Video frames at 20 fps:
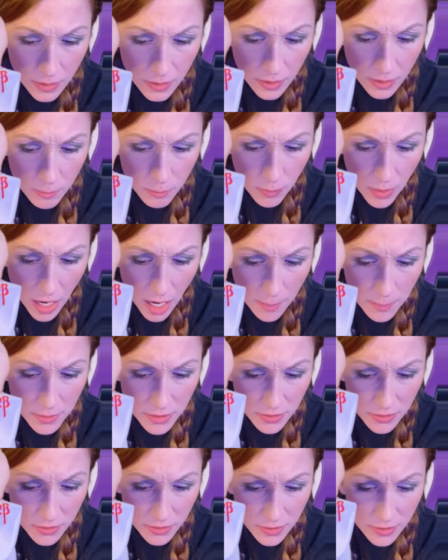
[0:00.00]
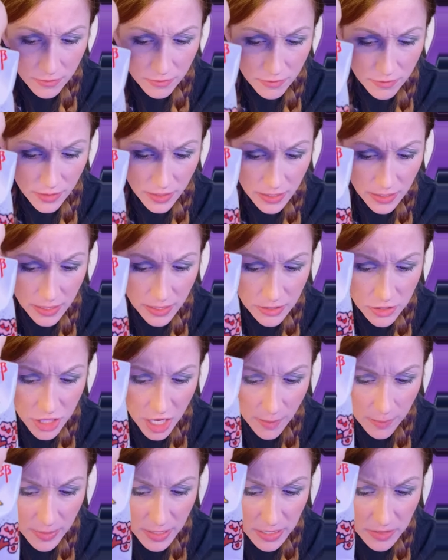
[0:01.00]
popular event at
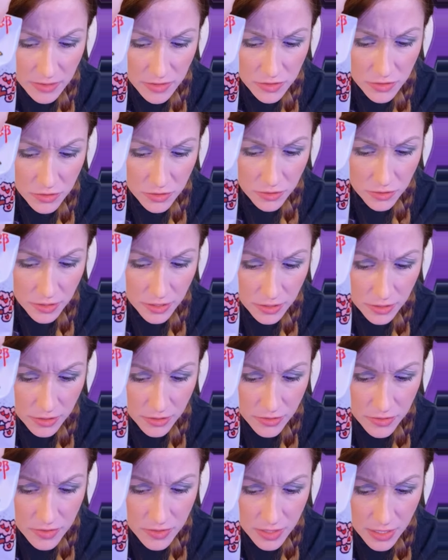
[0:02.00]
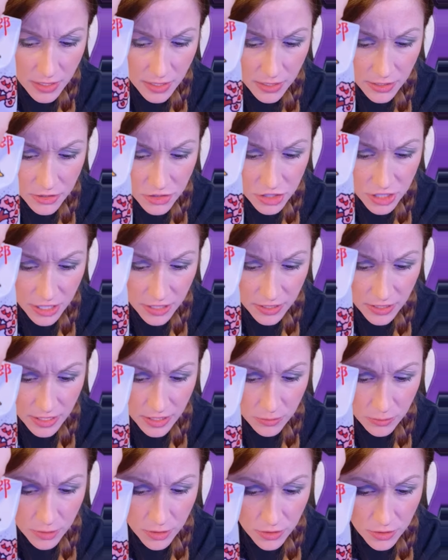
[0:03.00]
Japanese New Year's. Sharing it
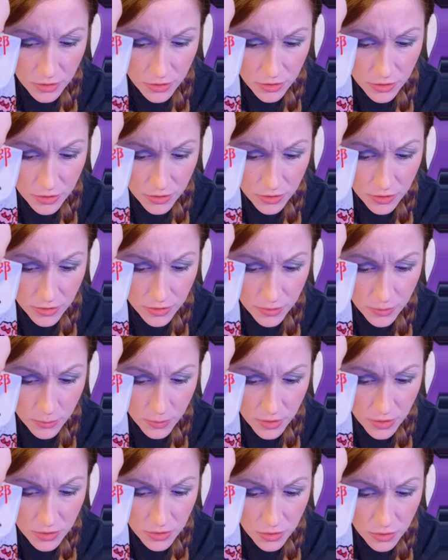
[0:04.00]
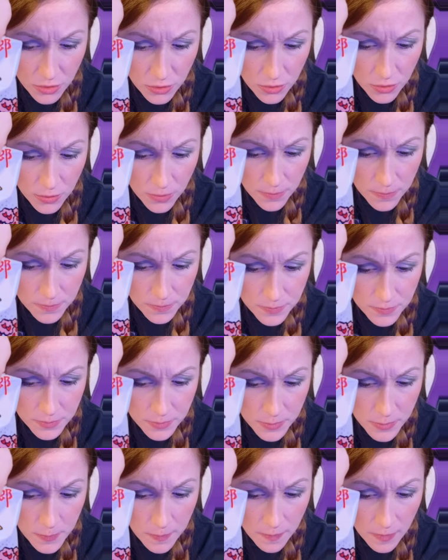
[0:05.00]
with your with you.
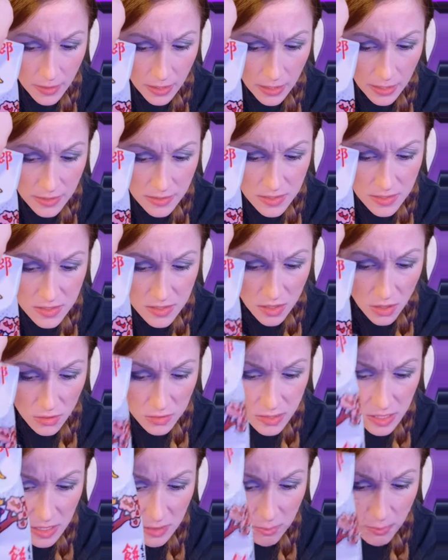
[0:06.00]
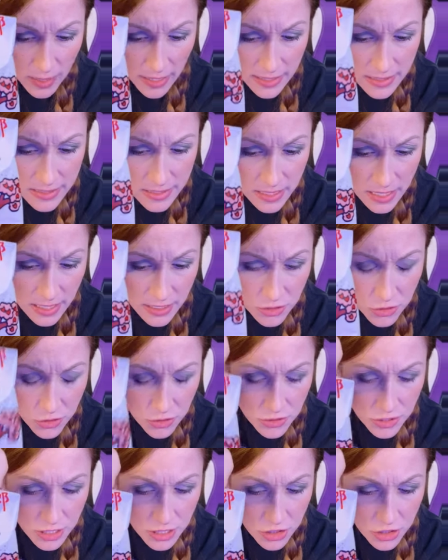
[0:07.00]
It's salty, bite-sized,
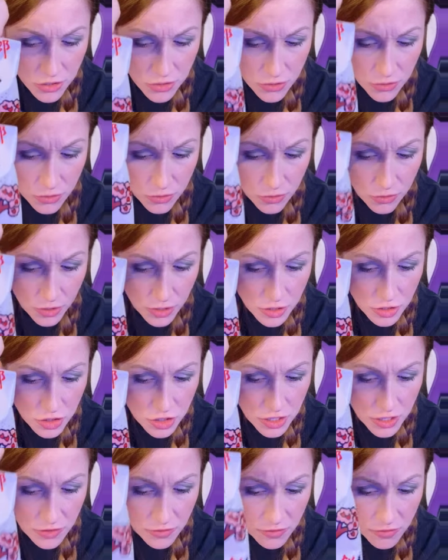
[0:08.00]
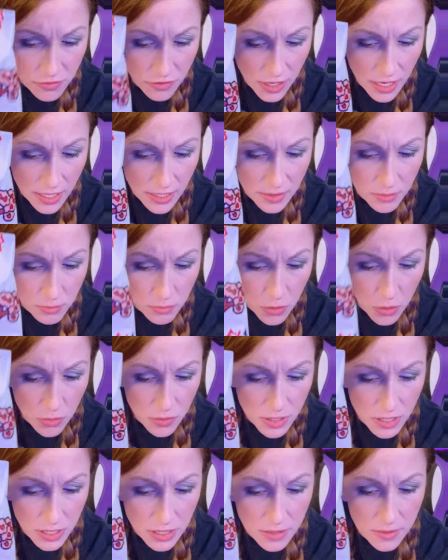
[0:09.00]
traditional, crunchy, fried
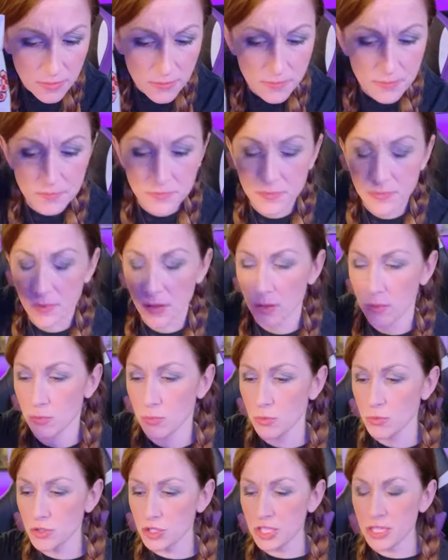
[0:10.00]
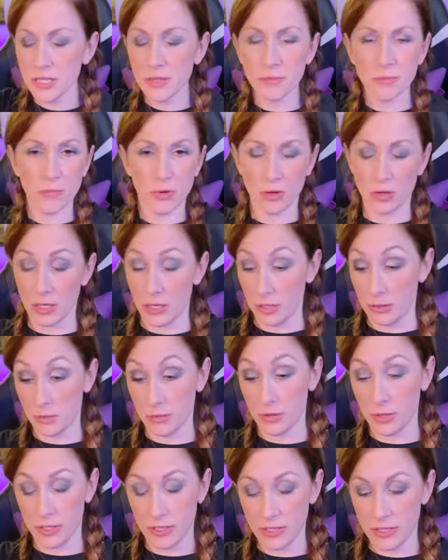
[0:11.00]
mochi. Mochi? Well, I don't know
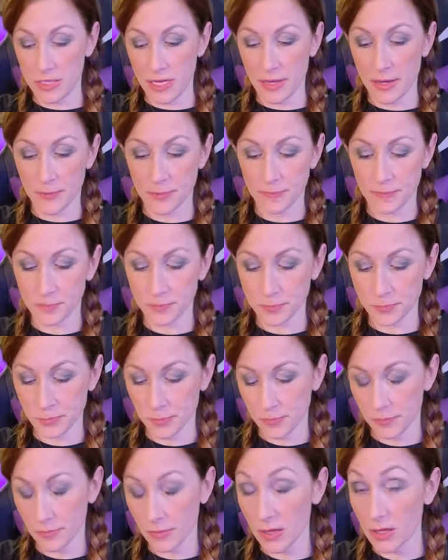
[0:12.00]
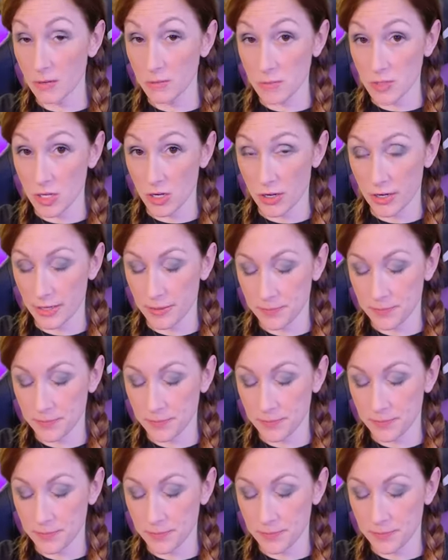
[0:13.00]
how to say it. I'm sorry.